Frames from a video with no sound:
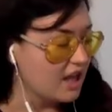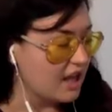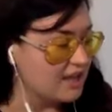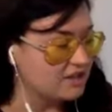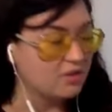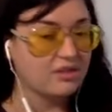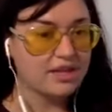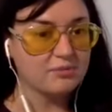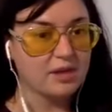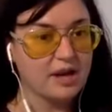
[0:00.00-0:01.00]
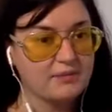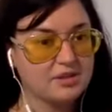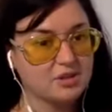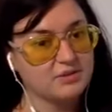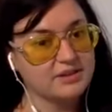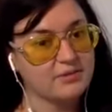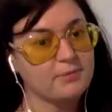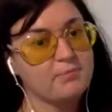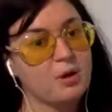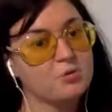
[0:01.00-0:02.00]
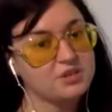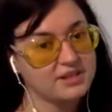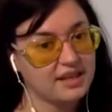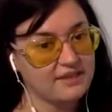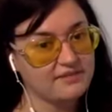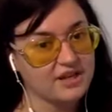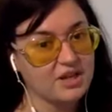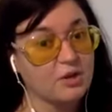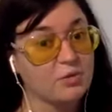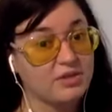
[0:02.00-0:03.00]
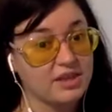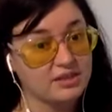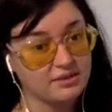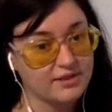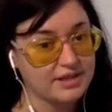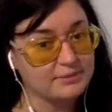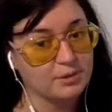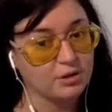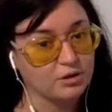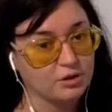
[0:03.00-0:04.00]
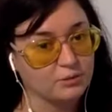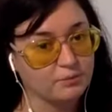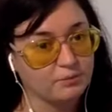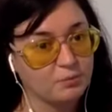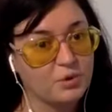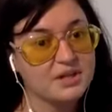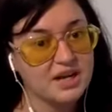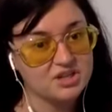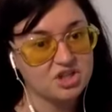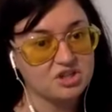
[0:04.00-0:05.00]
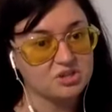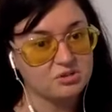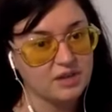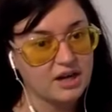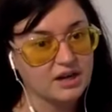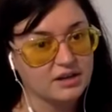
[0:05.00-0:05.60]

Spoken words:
And so then what I would do is I would post that video within the Facebook group. What did I just do there?